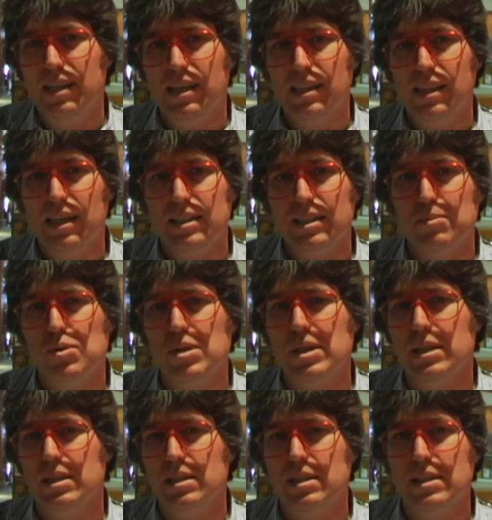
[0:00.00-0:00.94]
I'd like to
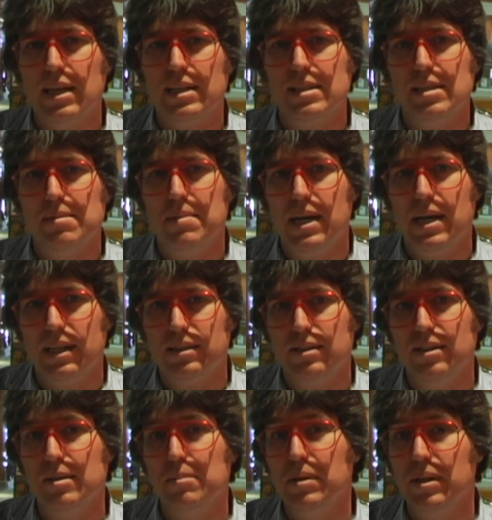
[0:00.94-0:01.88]
bring sexy
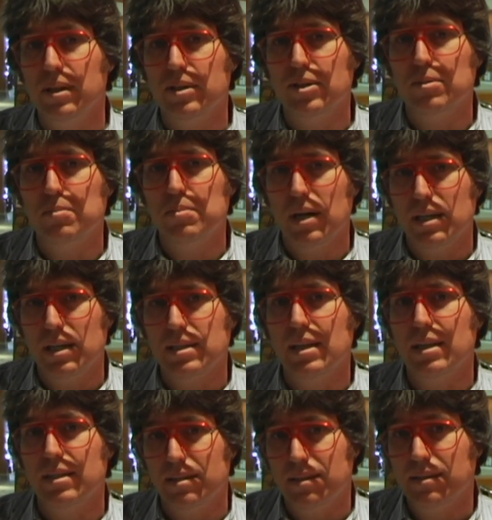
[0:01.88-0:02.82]
back to the political
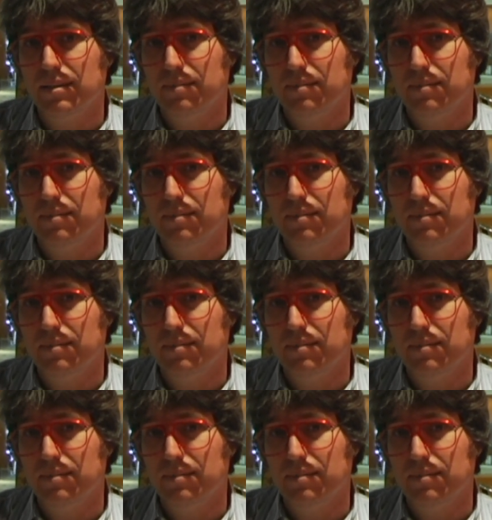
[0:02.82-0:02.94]
process.